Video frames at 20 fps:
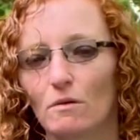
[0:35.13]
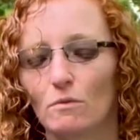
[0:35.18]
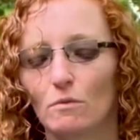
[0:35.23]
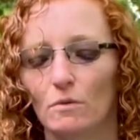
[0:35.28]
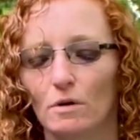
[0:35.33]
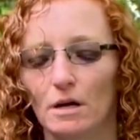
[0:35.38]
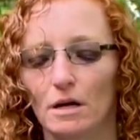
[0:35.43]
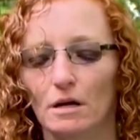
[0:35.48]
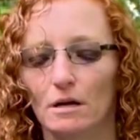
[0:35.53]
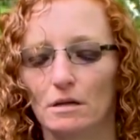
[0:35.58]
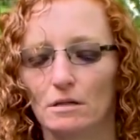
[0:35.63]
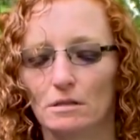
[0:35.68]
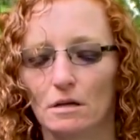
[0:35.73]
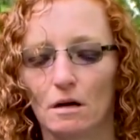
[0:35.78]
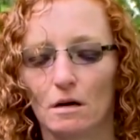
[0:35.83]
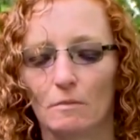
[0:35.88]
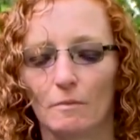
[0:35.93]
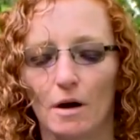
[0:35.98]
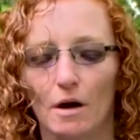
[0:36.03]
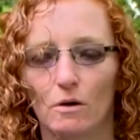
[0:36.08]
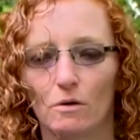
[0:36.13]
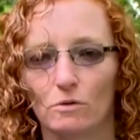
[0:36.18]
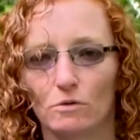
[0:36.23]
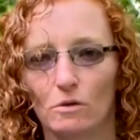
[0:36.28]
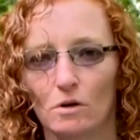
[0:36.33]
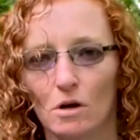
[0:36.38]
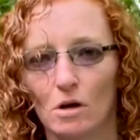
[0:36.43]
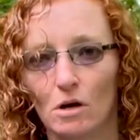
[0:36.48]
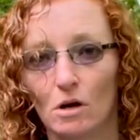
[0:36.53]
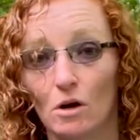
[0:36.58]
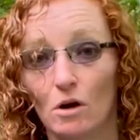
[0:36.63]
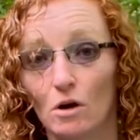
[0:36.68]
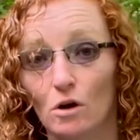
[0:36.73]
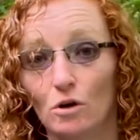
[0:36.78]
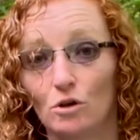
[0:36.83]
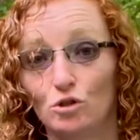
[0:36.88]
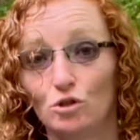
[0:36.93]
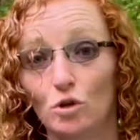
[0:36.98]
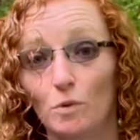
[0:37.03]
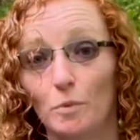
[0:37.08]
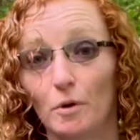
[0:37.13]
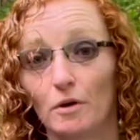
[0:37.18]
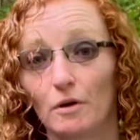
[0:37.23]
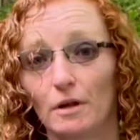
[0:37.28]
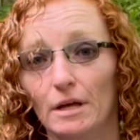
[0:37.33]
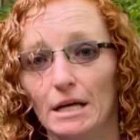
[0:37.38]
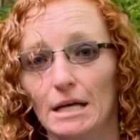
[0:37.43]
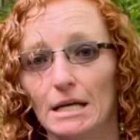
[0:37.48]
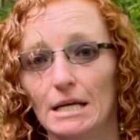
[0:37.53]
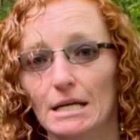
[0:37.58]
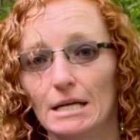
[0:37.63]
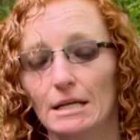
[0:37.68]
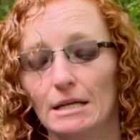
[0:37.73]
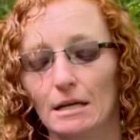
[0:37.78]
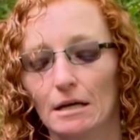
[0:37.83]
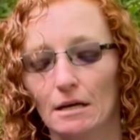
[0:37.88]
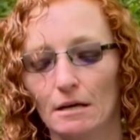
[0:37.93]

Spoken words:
We're here to talk about Super Clean.